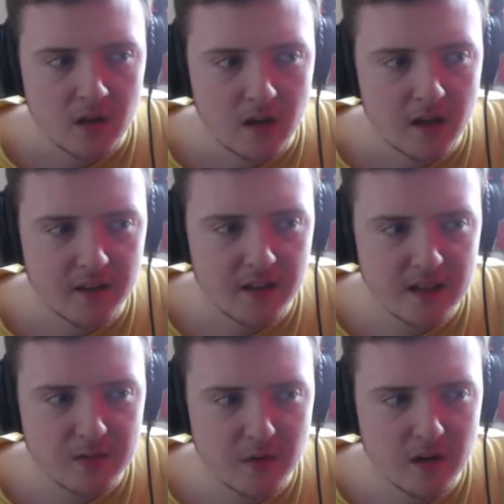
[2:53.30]
And I think
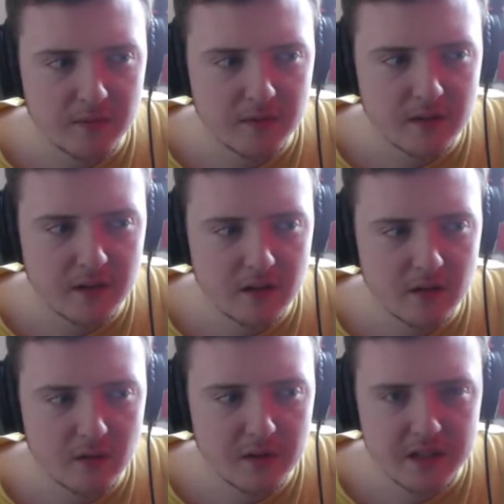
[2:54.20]
that's why I
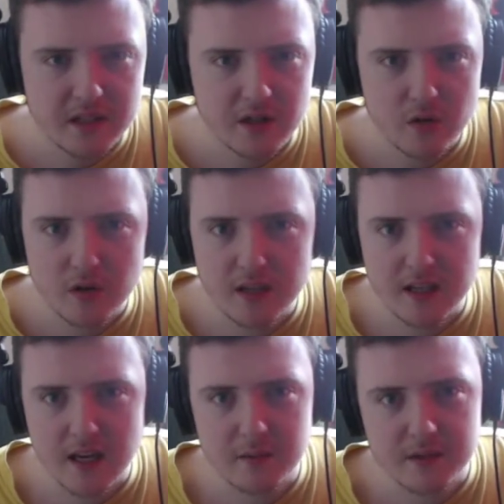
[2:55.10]
always enjoyed
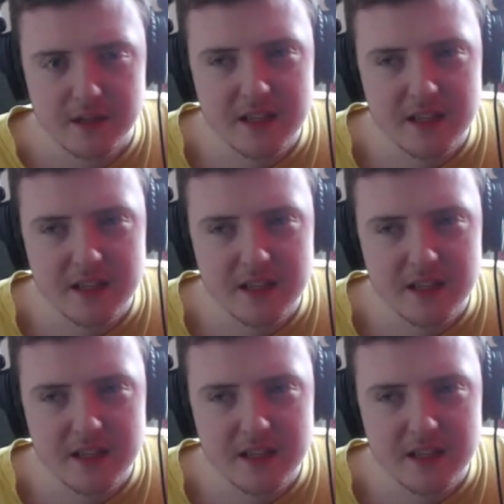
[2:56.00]
games.